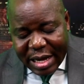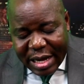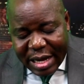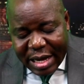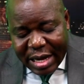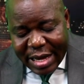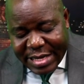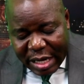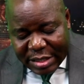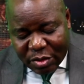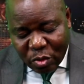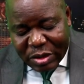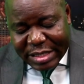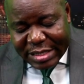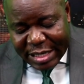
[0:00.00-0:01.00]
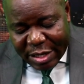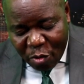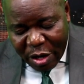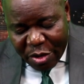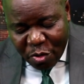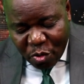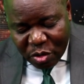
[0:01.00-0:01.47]
Lucas, to Sisiko
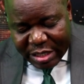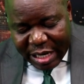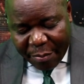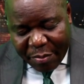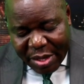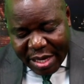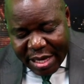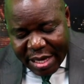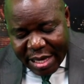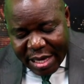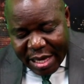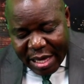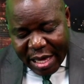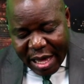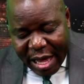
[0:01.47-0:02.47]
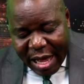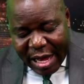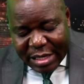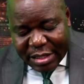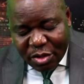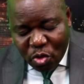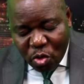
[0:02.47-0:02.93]
Ayuk Tabe,
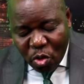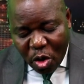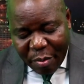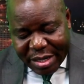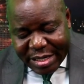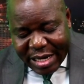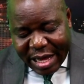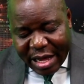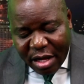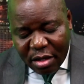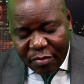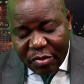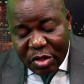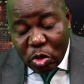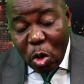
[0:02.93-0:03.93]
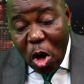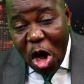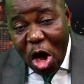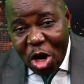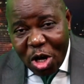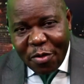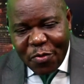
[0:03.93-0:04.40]
and to Kometa Elvis, to
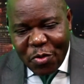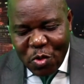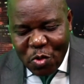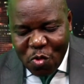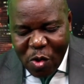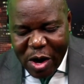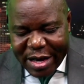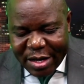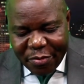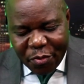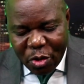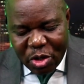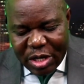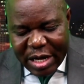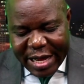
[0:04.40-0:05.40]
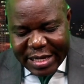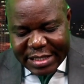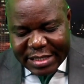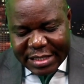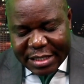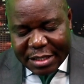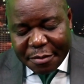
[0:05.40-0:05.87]
all of you who are in the front
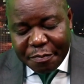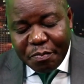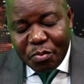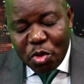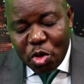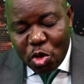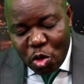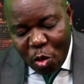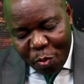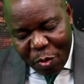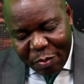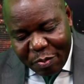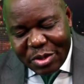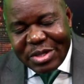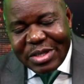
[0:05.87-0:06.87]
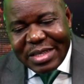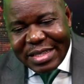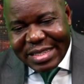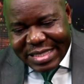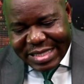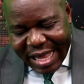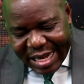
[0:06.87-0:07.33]
lines. You people
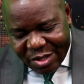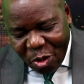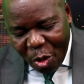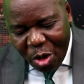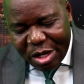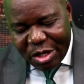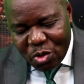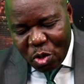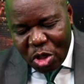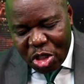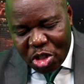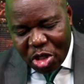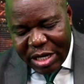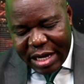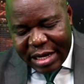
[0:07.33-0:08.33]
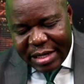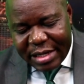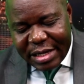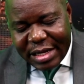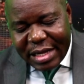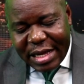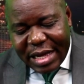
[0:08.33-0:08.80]
start talking to each other
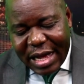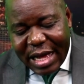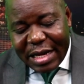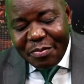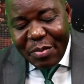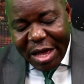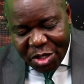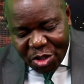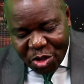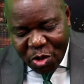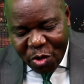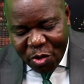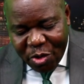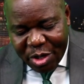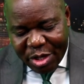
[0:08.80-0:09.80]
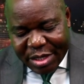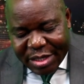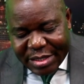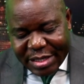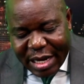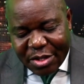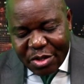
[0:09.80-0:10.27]
and make sure
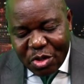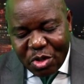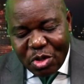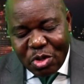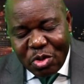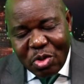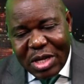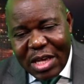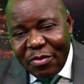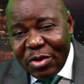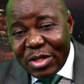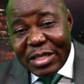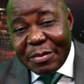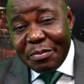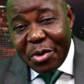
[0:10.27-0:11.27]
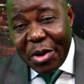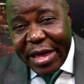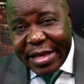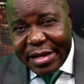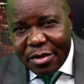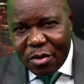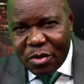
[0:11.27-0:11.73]
that you give us a
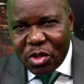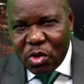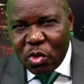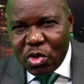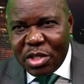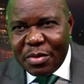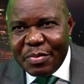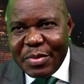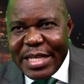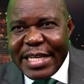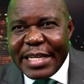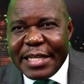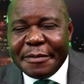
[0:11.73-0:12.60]
break on social media.